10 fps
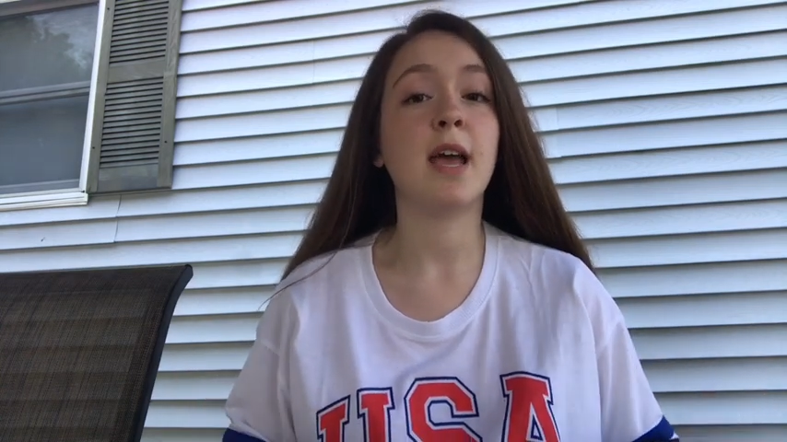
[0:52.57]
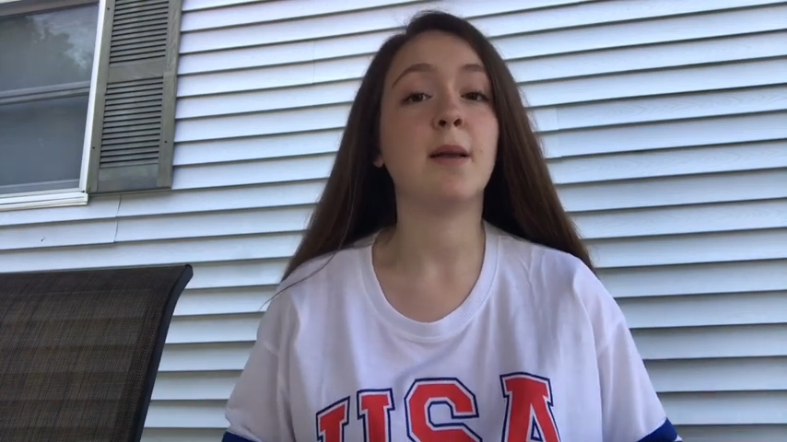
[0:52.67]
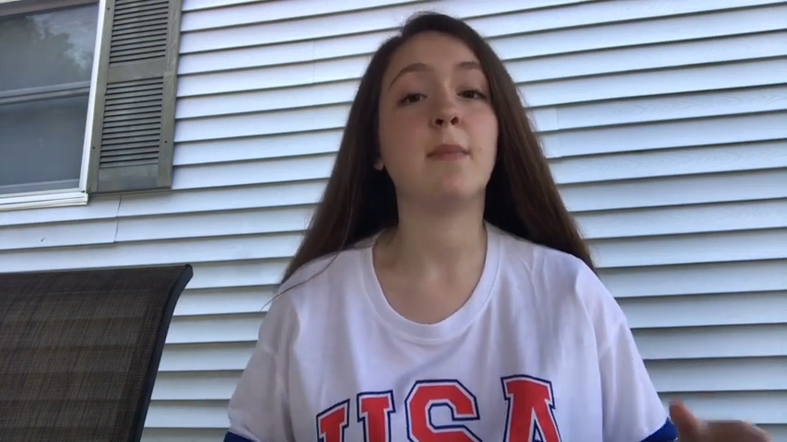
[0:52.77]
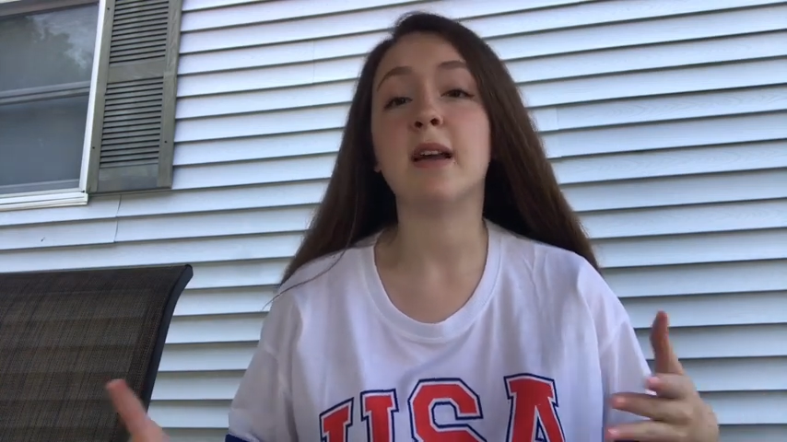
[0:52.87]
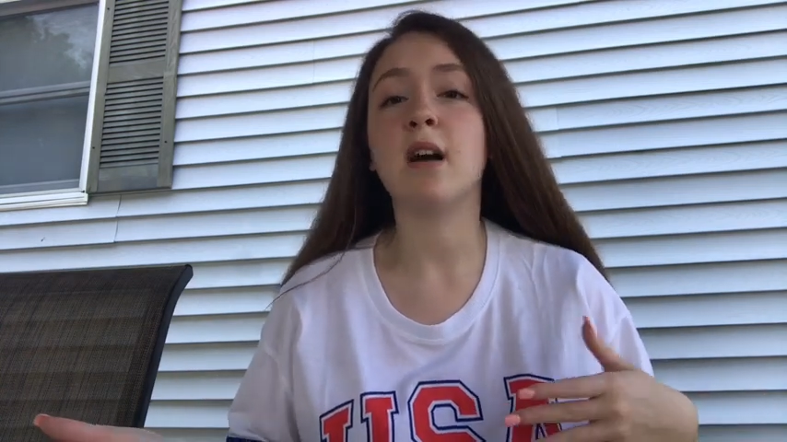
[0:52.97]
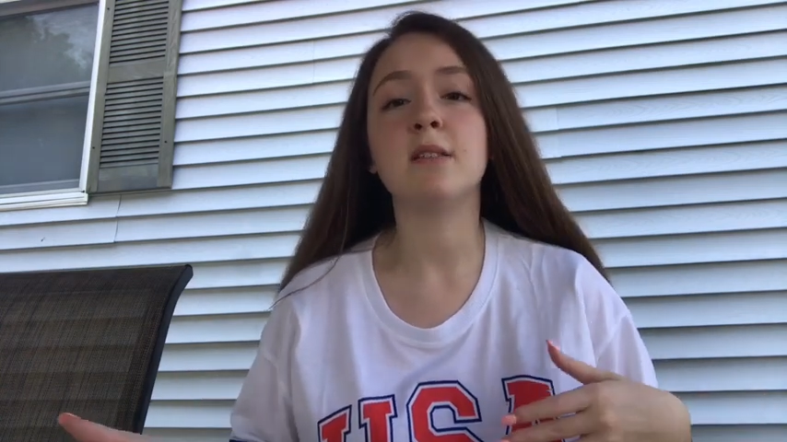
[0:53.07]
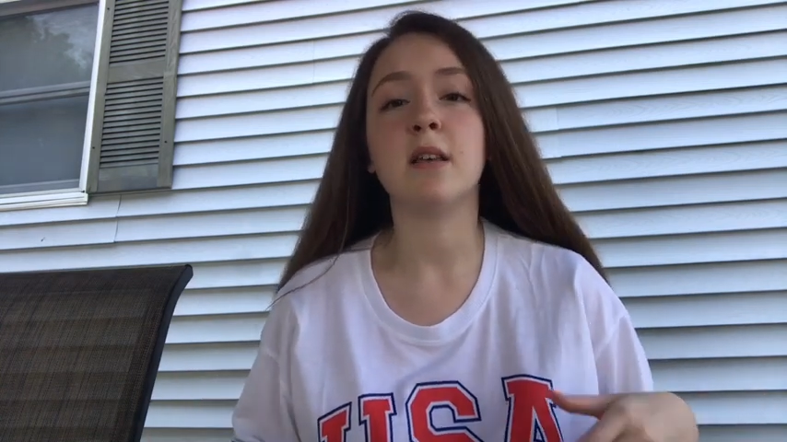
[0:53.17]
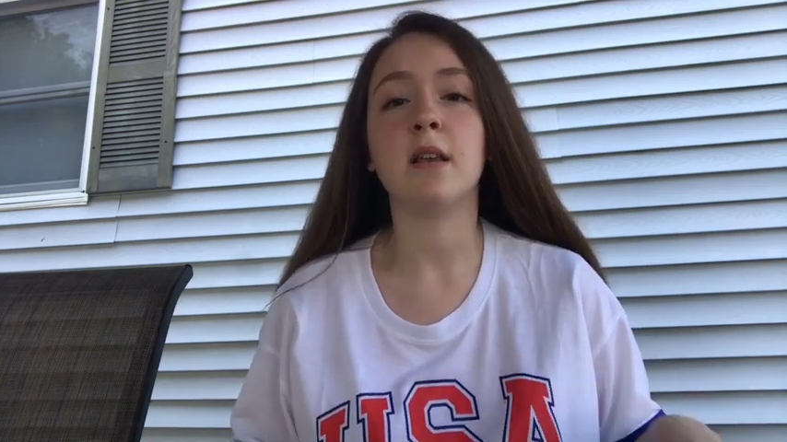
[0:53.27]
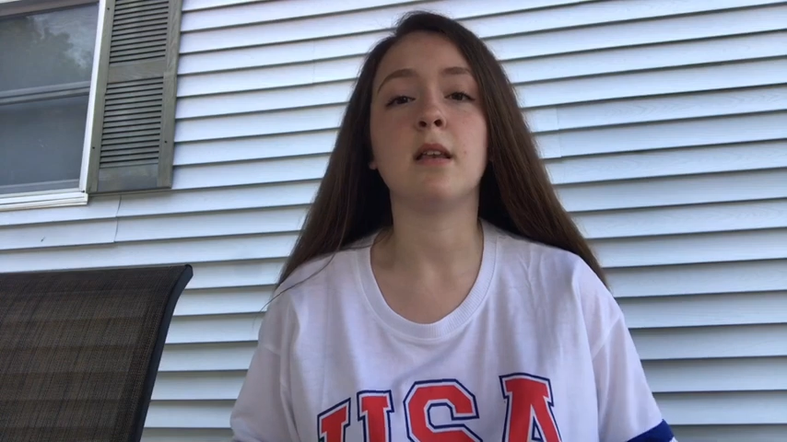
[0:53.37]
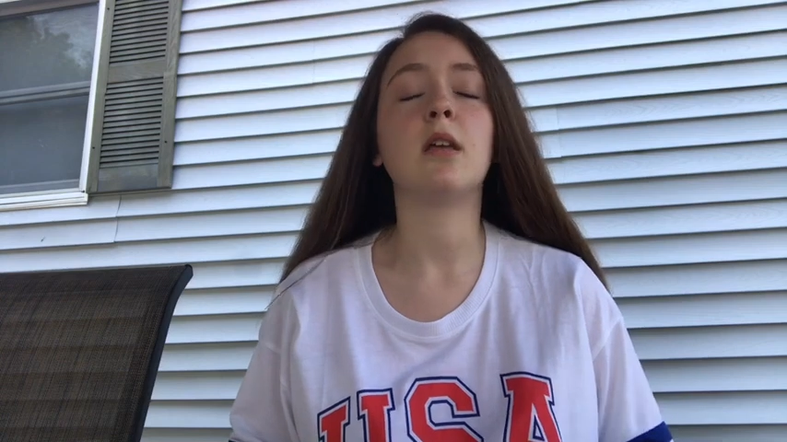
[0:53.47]
and my
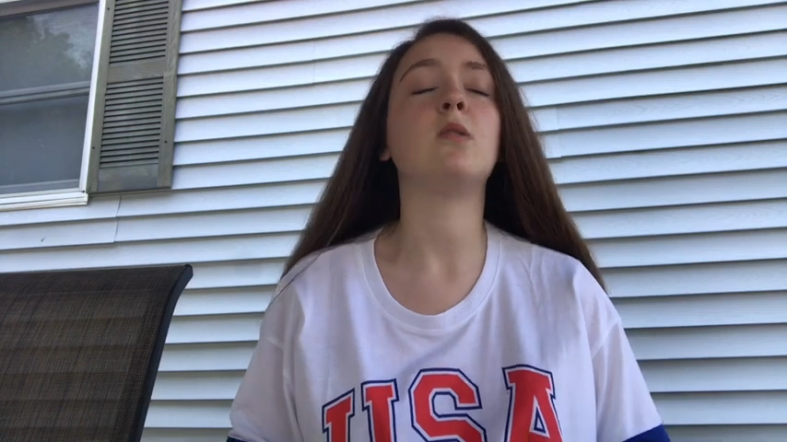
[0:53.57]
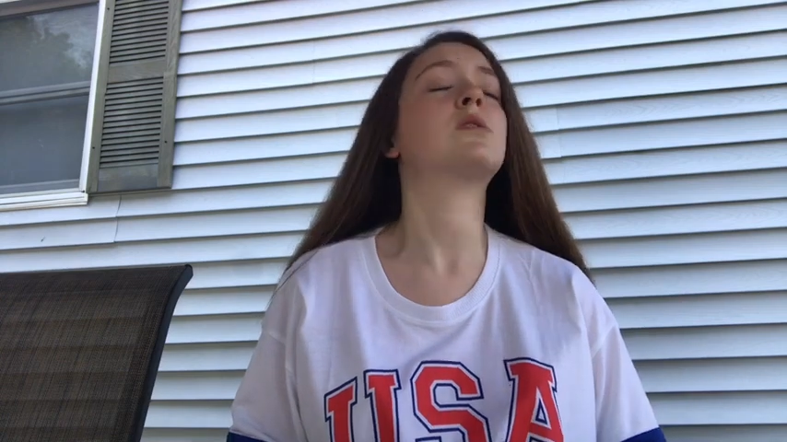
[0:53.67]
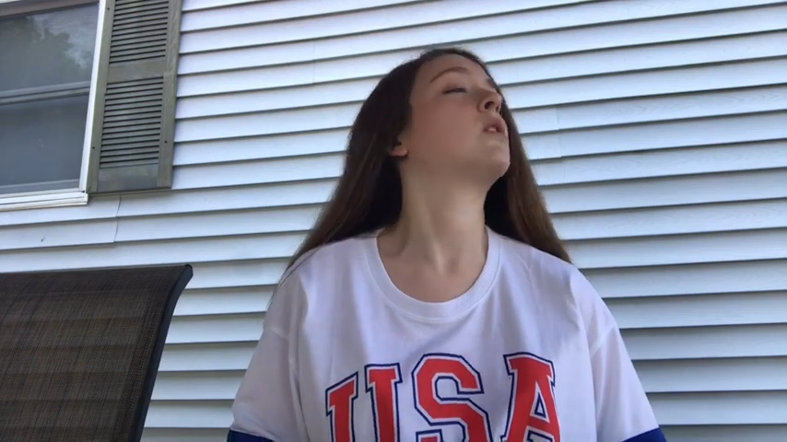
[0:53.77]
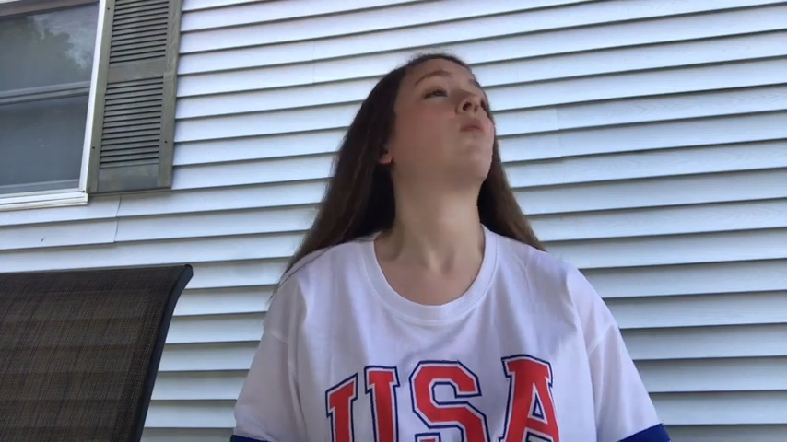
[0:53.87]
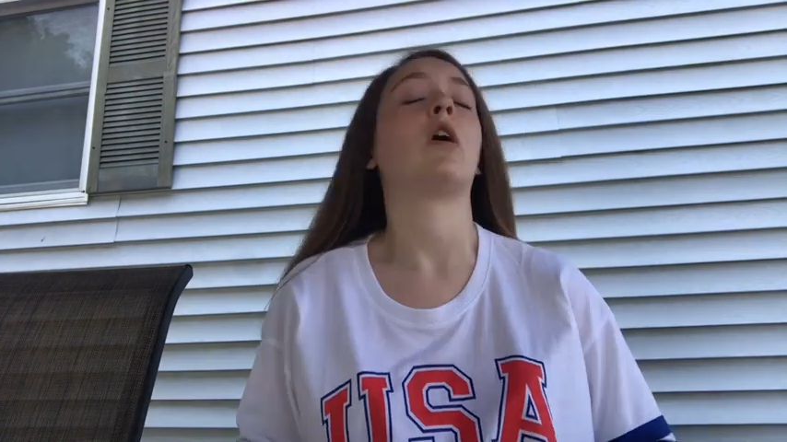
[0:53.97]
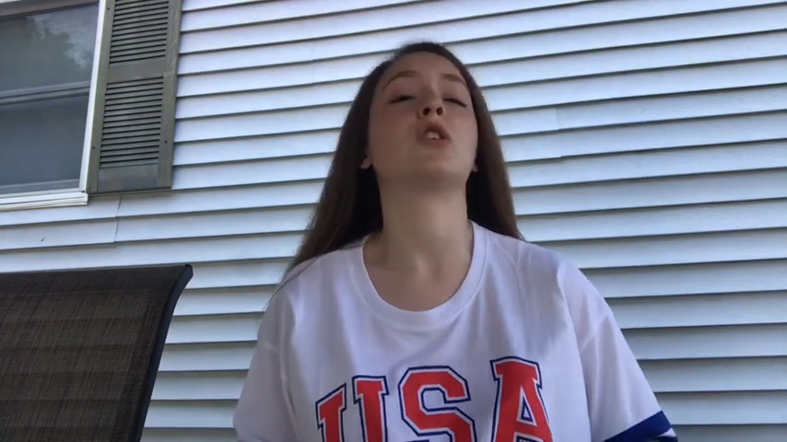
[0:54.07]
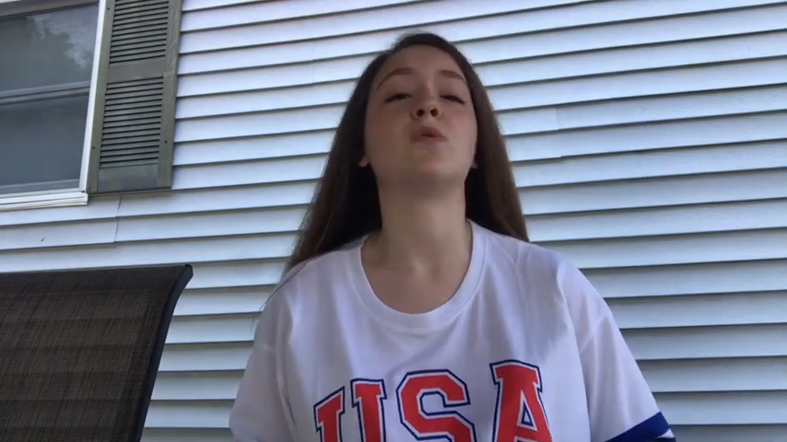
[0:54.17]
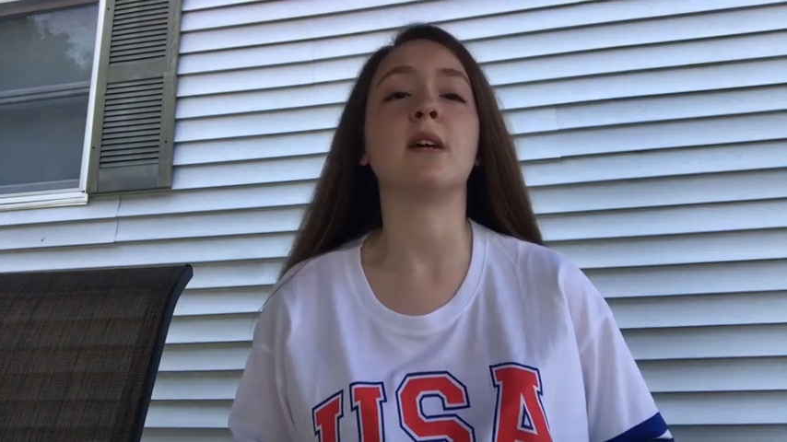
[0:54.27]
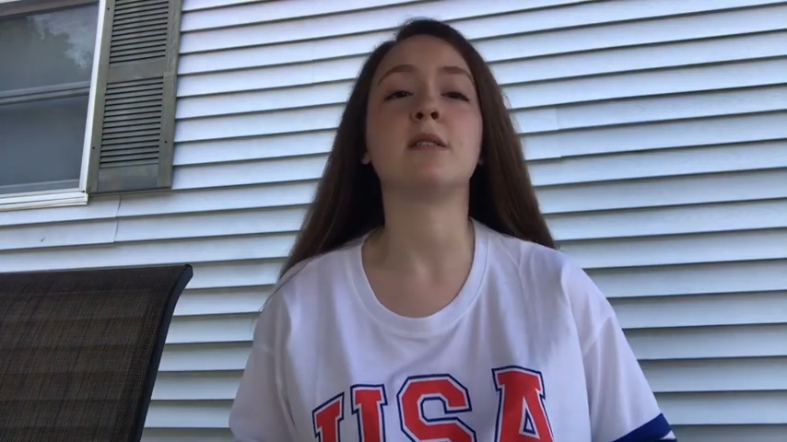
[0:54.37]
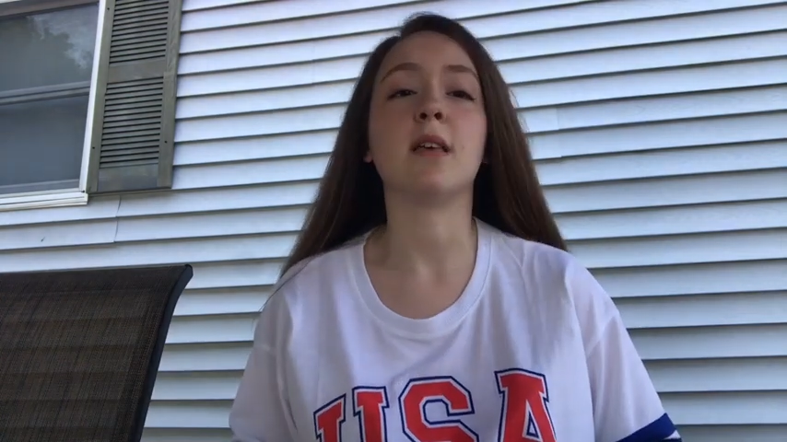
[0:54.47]
cousin used to
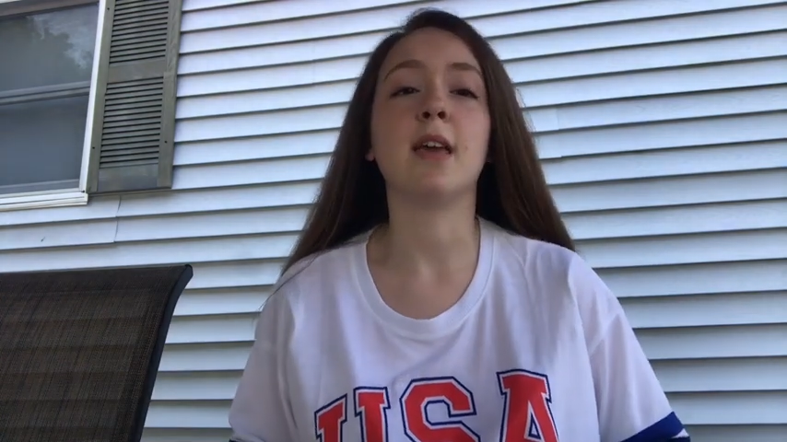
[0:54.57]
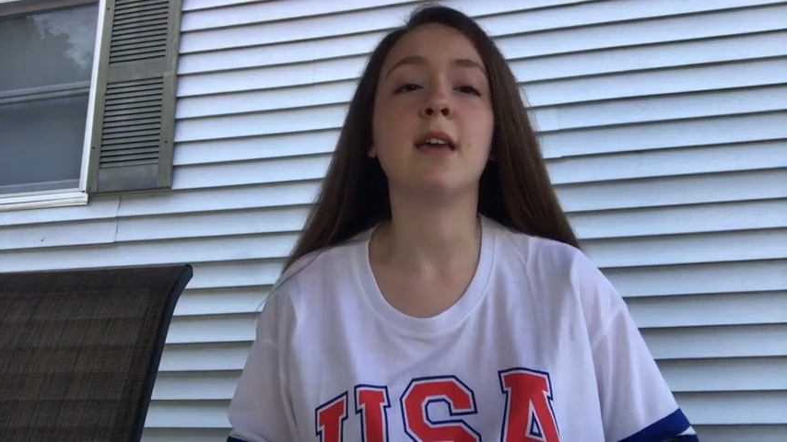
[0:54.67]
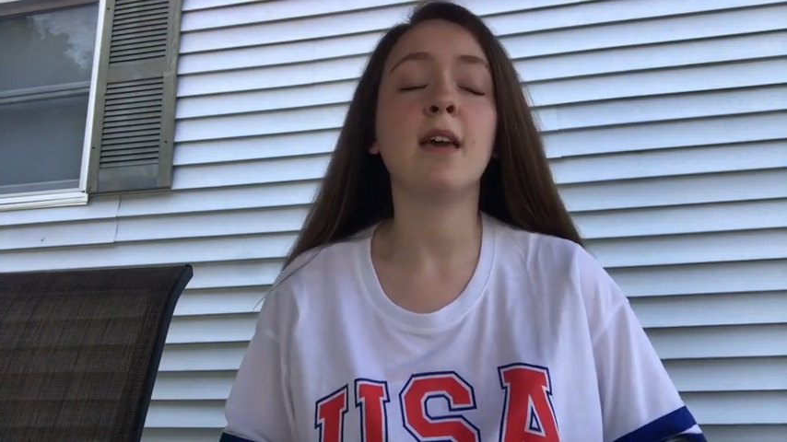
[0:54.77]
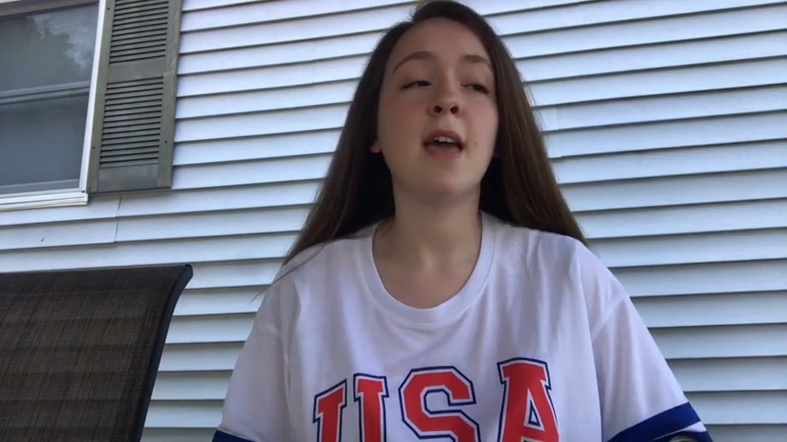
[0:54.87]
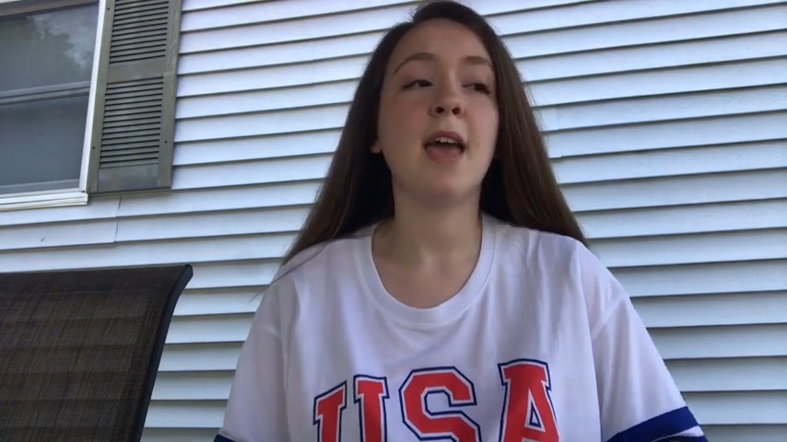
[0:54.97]
watch wrestling.